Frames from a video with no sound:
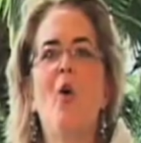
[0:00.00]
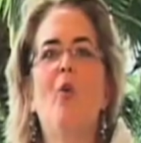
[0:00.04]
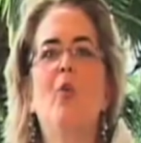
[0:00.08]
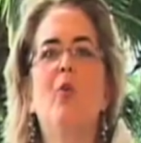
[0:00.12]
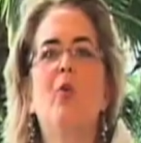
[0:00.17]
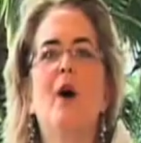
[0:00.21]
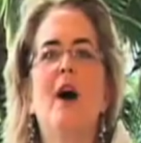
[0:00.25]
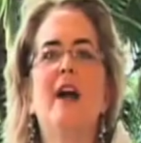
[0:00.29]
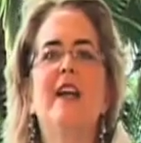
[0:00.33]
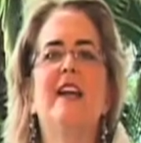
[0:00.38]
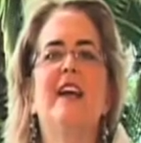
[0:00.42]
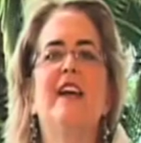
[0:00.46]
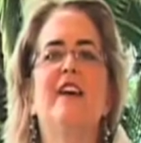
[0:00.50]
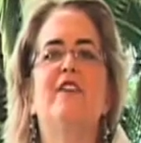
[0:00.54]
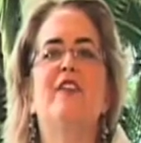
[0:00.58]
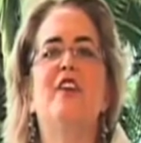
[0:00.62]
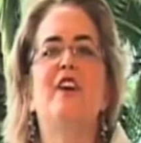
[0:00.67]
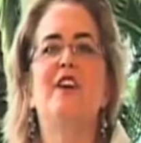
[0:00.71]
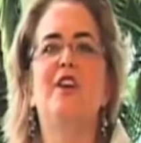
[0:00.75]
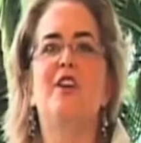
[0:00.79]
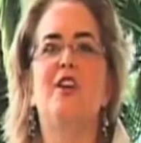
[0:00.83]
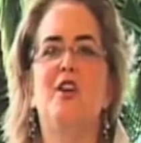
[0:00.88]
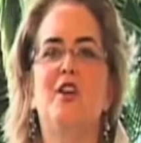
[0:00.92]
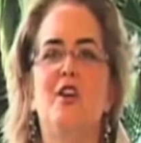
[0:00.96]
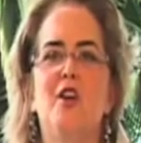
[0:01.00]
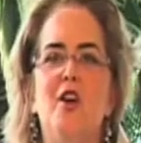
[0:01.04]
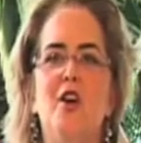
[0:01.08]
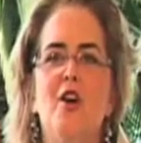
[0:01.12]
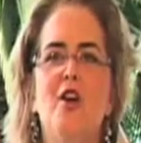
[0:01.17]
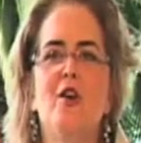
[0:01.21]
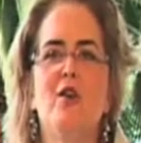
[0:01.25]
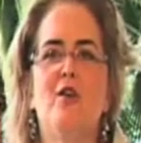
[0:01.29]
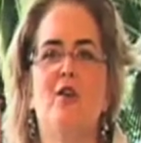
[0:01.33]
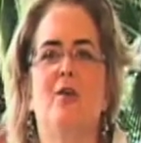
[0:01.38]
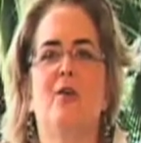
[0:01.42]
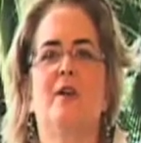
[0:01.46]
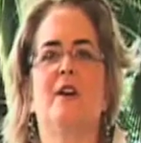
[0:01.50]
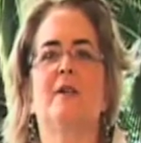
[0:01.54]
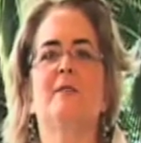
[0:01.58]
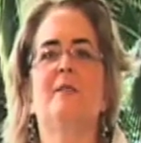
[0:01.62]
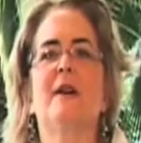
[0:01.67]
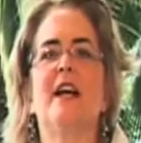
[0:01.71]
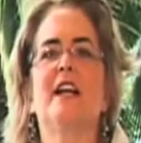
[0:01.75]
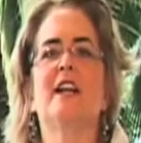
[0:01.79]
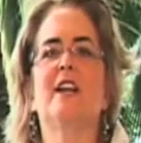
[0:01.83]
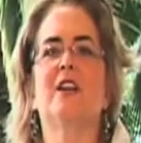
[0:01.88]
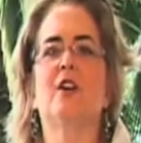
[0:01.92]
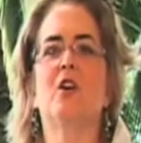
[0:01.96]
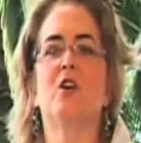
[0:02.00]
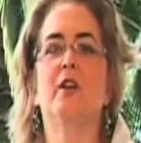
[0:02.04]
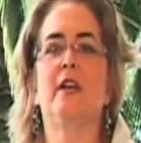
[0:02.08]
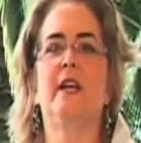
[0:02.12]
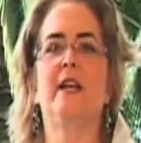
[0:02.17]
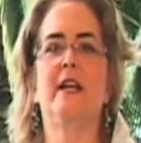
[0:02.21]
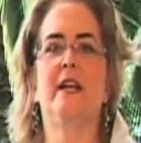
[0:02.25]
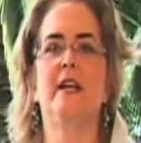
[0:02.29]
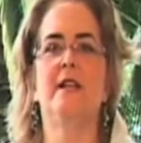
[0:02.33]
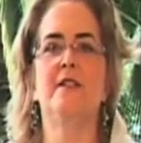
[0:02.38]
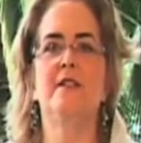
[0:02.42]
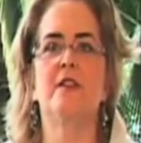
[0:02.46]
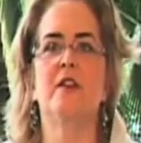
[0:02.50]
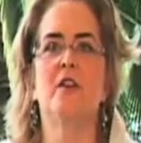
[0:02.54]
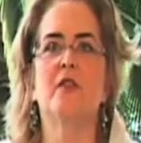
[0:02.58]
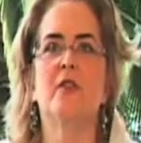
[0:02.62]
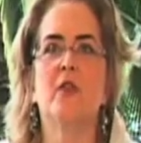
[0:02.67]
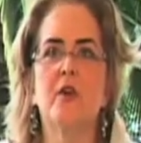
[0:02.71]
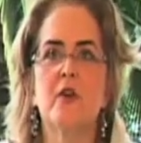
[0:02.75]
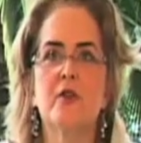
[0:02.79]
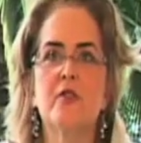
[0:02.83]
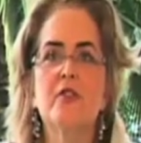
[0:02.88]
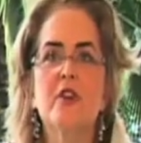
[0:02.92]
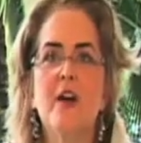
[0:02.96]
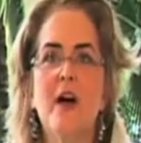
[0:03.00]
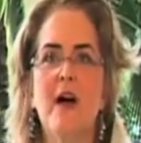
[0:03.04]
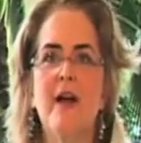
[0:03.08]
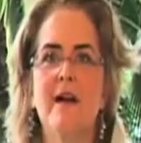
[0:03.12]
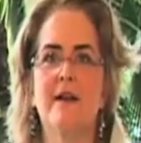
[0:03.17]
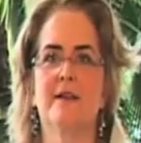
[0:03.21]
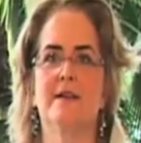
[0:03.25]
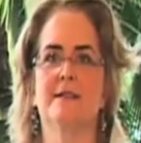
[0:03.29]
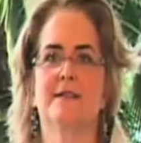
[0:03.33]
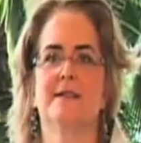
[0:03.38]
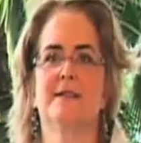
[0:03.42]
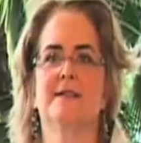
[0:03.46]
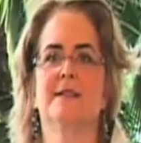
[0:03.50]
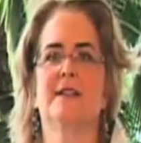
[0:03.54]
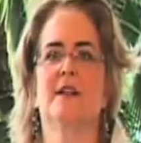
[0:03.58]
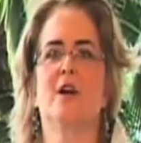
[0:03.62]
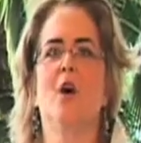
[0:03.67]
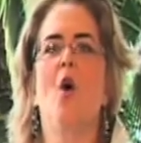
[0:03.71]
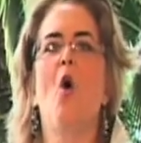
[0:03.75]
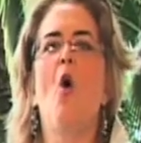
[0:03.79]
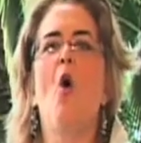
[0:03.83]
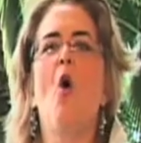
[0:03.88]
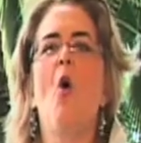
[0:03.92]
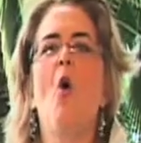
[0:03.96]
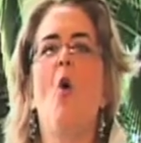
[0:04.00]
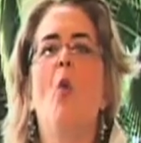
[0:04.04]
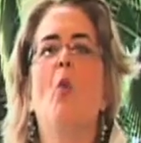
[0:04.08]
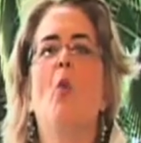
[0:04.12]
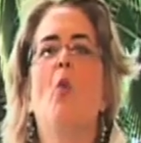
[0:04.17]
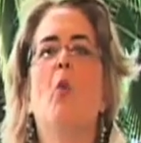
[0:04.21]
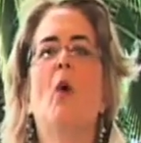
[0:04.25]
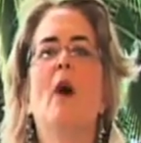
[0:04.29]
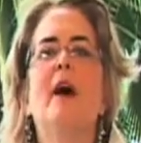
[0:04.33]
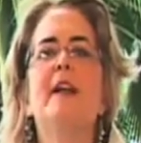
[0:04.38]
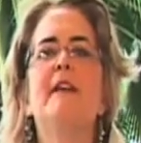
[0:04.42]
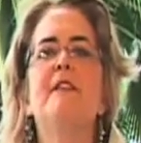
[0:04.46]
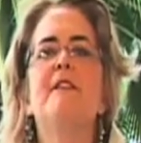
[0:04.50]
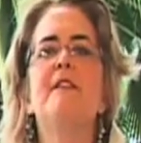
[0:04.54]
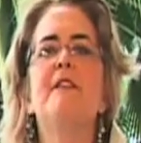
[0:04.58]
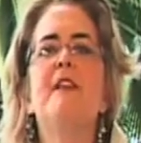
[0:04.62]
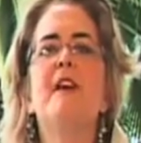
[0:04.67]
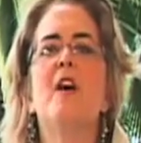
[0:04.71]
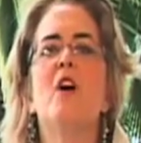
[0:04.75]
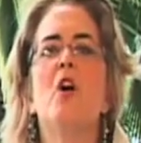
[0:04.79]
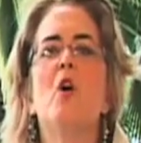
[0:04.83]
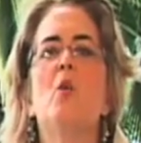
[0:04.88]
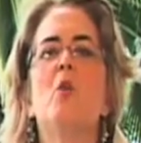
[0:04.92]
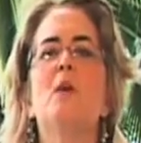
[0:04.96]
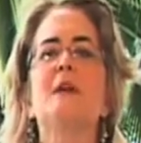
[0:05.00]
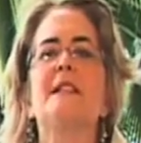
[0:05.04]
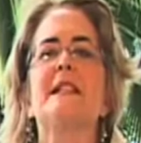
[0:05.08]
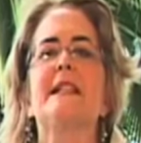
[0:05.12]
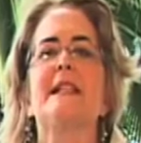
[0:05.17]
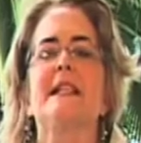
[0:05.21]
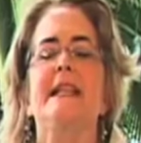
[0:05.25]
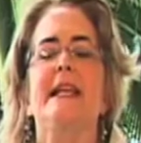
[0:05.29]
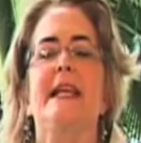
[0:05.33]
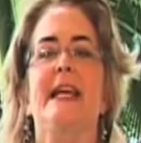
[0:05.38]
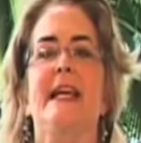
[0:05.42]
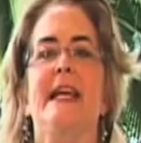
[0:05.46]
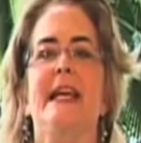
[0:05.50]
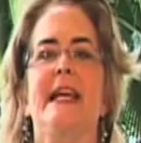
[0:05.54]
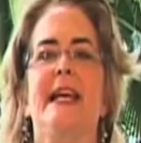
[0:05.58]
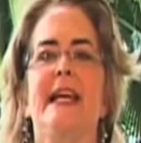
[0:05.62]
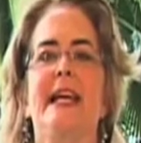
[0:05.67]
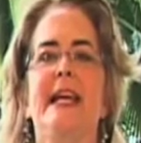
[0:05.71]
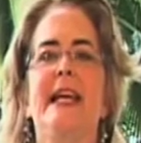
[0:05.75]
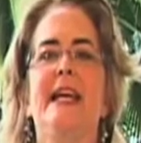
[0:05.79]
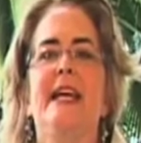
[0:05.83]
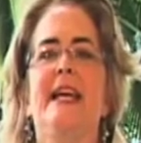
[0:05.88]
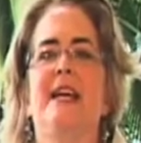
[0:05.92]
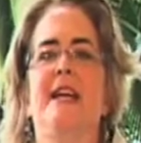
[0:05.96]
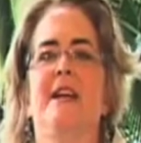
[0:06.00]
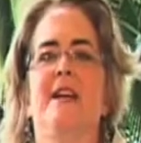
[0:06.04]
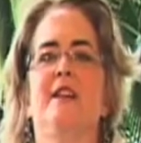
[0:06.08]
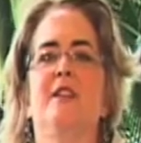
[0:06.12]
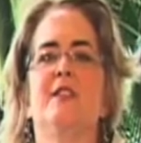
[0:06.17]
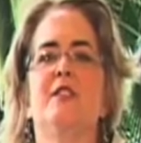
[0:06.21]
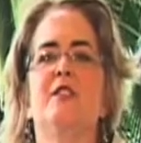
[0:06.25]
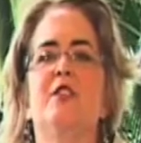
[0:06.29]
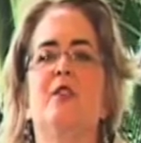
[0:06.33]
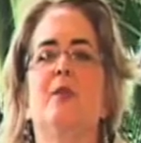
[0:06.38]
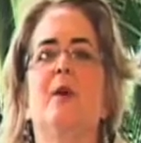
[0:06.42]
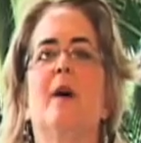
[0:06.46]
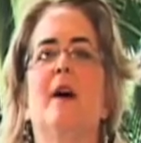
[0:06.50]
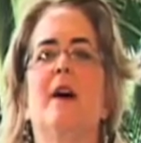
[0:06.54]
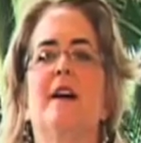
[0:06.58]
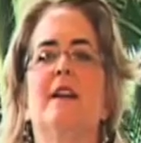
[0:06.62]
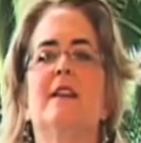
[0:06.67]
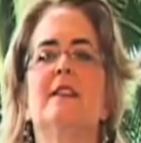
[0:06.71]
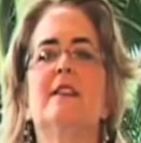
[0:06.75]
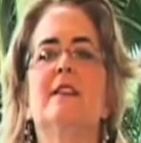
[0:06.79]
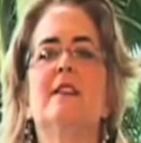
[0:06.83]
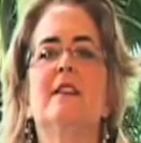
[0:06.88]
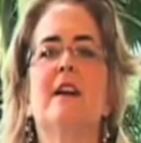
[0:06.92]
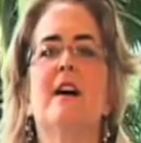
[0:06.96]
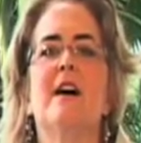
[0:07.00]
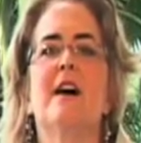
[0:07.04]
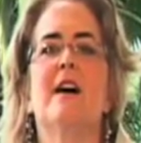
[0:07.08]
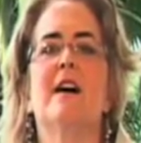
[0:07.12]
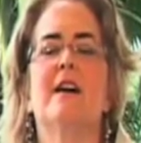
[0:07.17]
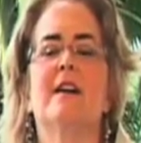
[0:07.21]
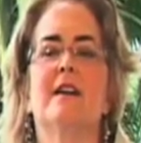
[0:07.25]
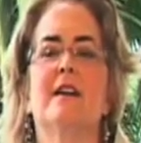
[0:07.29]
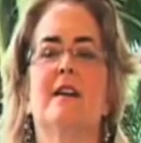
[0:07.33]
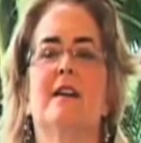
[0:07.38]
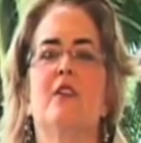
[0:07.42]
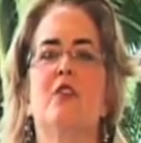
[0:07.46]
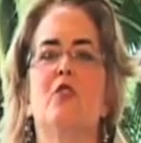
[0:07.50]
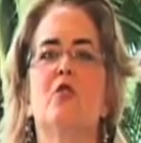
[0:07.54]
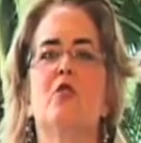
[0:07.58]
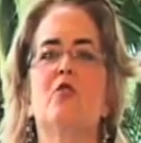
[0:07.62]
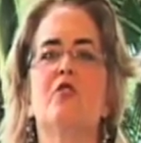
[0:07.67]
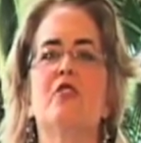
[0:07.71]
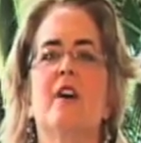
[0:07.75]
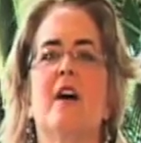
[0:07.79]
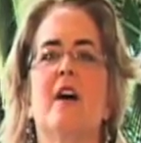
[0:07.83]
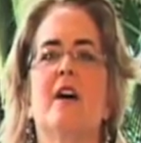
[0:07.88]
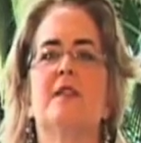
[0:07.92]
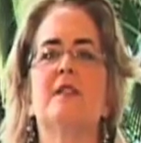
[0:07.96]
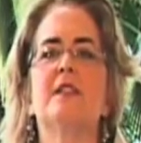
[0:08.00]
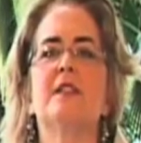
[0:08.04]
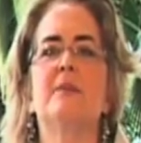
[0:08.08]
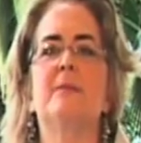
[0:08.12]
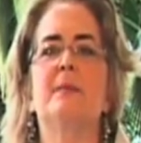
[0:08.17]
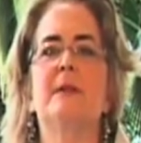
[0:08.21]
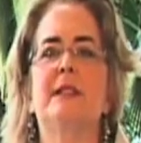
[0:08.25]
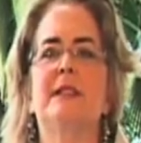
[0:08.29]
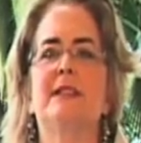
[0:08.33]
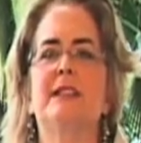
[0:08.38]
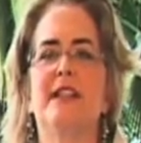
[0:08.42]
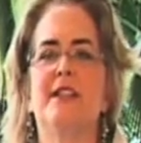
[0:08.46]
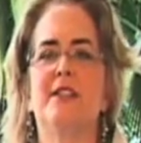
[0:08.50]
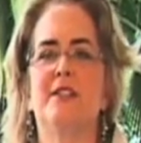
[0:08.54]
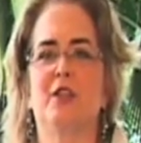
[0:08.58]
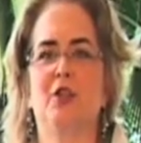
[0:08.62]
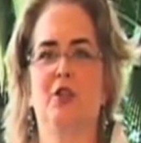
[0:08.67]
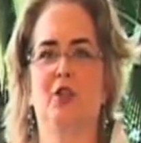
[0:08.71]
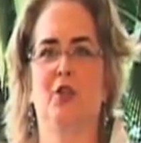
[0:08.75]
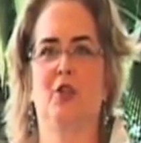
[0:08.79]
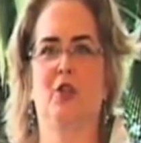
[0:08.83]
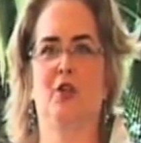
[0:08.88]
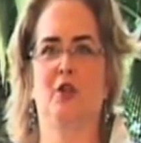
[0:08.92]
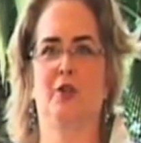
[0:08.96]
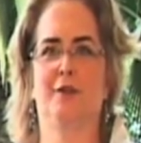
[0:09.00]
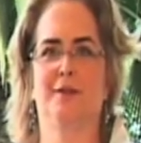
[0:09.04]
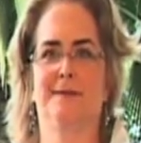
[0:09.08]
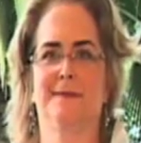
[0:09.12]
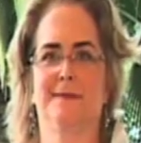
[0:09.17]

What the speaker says: What if you could make learning easier for your child? What if there was a key to unlock your child's ability to learn?